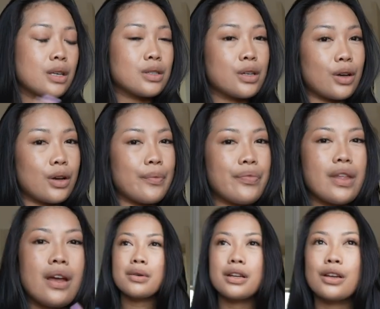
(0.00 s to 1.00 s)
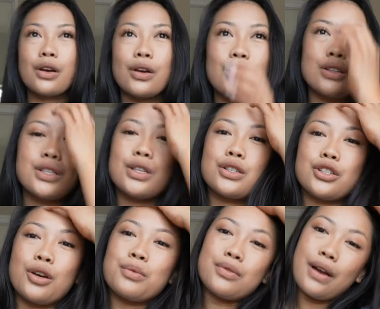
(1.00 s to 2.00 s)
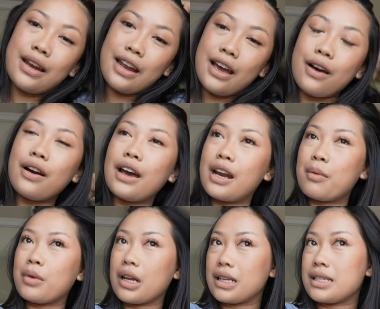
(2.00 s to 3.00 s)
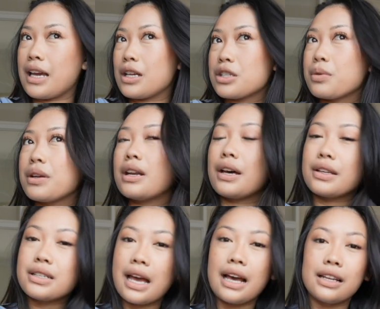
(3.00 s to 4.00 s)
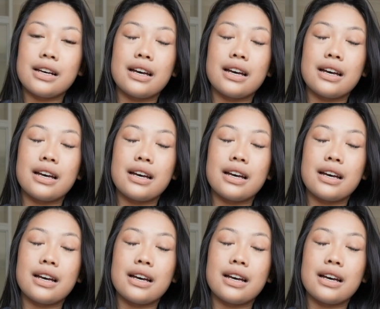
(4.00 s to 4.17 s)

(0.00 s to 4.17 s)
So I'm gonna go to the shops right now and I'm gonna take it to another tailor